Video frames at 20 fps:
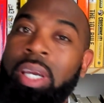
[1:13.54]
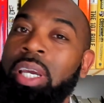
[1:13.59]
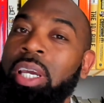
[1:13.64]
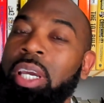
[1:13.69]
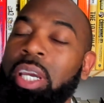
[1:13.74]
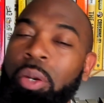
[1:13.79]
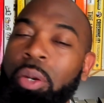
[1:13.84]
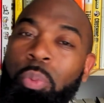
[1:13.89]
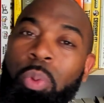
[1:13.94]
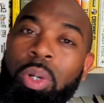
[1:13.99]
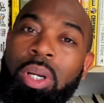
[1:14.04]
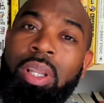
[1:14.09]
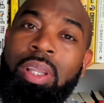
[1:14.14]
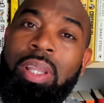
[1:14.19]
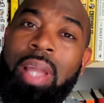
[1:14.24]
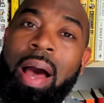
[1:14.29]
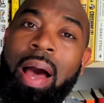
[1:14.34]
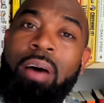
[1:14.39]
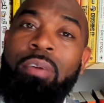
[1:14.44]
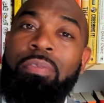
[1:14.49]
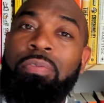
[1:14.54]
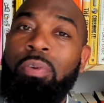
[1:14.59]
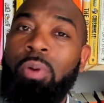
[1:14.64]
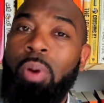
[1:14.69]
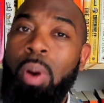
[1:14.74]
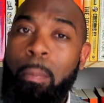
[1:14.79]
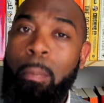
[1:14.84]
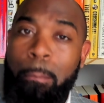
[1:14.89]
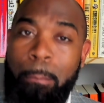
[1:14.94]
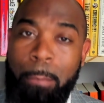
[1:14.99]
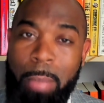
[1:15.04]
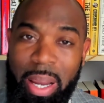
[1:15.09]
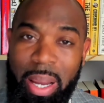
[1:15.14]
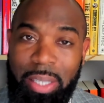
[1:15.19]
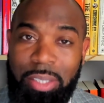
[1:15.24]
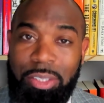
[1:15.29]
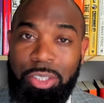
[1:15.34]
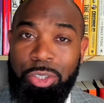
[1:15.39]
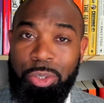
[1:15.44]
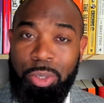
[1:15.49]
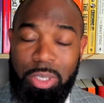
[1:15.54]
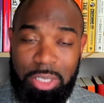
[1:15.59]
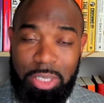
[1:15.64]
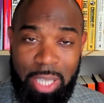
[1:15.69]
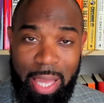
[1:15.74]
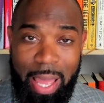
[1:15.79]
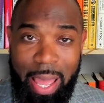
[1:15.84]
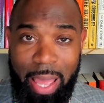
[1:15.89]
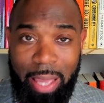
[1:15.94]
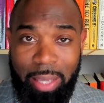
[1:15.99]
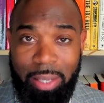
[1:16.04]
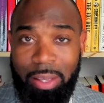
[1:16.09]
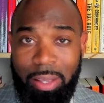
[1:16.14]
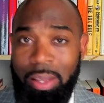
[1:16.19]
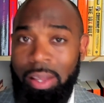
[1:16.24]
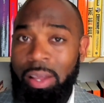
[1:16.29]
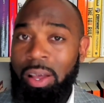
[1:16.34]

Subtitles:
it would allow for a major attack